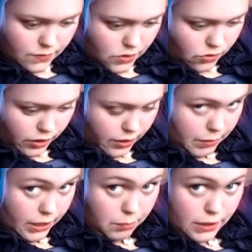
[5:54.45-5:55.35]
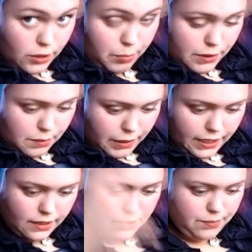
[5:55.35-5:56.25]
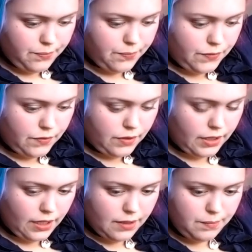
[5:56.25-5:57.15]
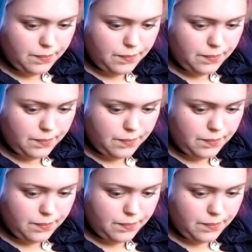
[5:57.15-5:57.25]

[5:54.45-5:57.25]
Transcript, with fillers: Try and make it meet up at the back if you can.